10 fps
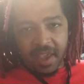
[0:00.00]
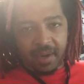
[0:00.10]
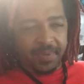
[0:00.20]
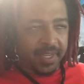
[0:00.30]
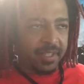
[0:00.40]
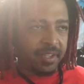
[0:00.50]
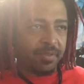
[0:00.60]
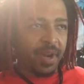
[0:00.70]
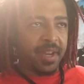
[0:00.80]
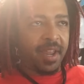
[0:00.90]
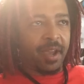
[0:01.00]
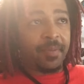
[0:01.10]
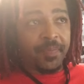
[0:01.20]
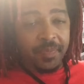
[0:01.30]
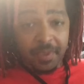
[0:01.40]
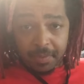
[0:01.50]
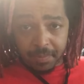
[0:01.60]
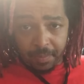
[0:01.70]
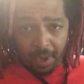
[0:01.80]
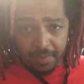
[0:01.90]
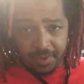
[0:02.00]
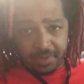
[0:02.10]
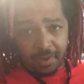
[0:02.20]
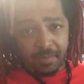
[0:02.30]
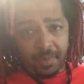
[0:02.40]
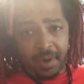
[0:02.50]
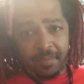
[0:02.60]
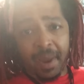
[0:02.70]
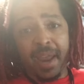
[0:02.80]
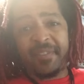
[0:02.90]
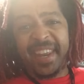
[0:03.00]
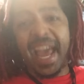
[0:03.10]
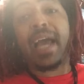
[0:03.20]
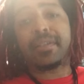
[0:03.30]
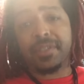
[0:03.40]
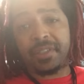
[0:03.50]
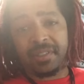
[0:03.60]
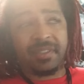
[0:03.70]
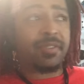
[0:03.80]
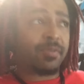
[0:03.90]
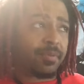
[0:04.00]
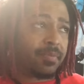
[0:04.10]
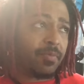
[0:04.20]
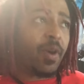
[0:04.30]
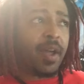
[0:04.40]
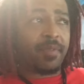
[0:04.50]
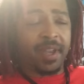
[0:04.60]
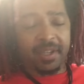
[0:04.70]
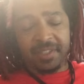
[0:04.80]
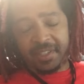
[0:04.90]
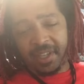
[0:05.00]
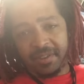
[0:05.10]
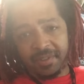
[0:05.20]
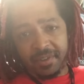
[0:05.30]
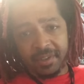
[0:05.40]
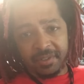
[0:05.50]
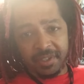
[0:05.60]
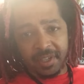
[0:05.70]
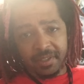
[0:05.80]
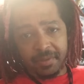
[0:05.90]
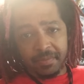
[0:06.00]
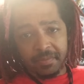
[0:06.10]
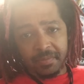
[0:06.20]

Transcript: And I'm going to tell you right now my reaction to why reaction channels are still shit.